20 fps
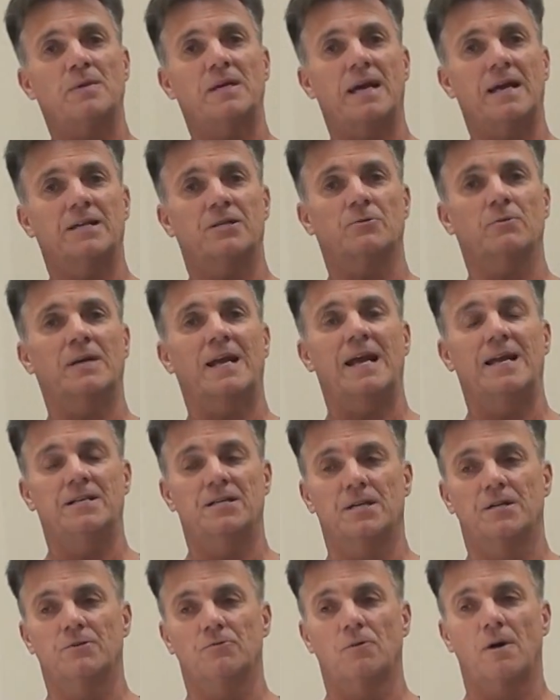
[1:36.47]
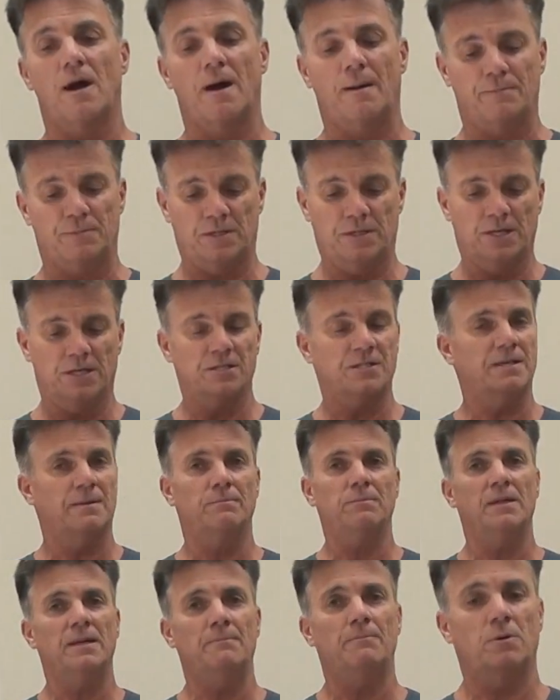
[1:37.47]
pH reagent drops, and you
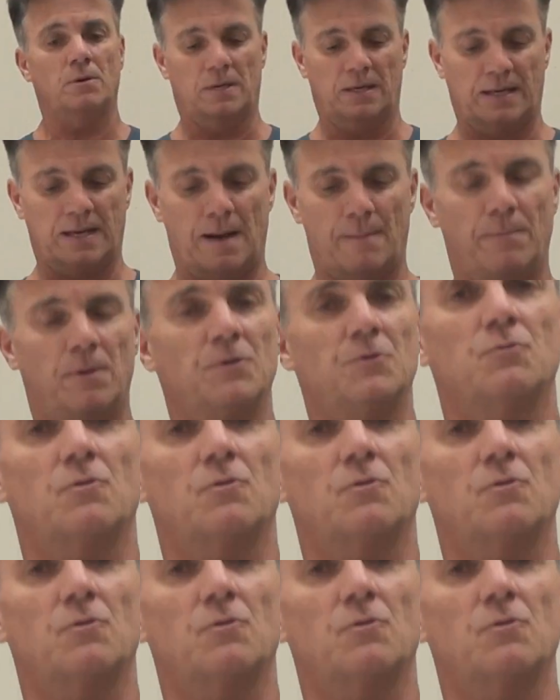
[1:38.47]
simply put a couple